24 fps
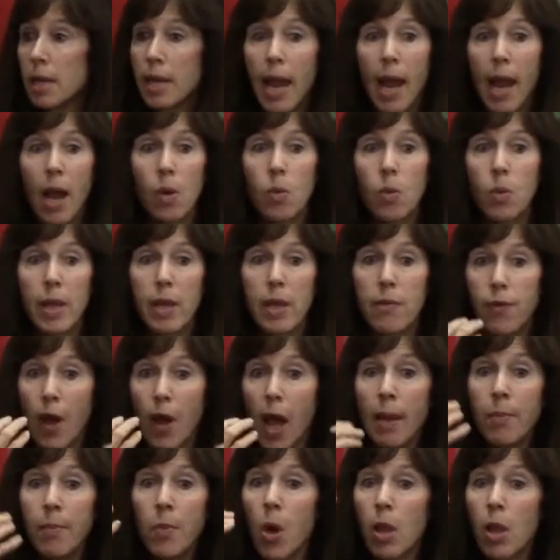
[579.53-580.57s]
Now, if
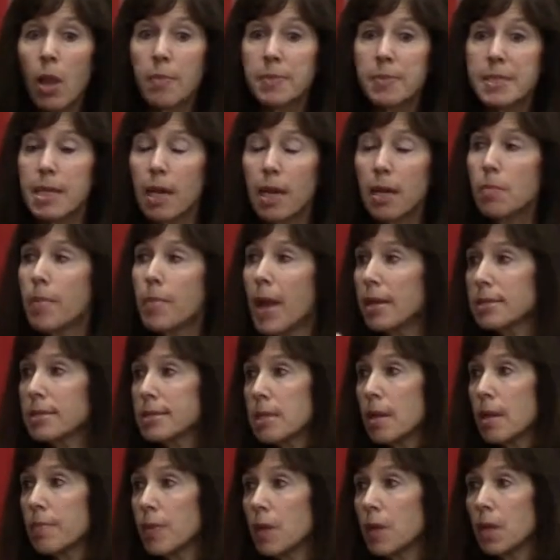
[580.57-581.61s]
I'm all upset about
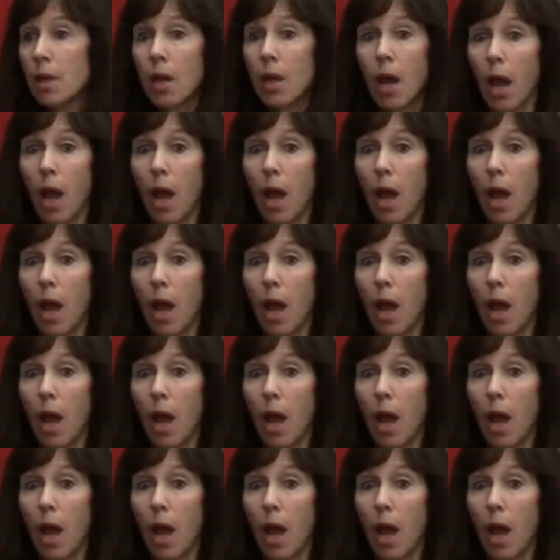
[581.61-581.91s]
something,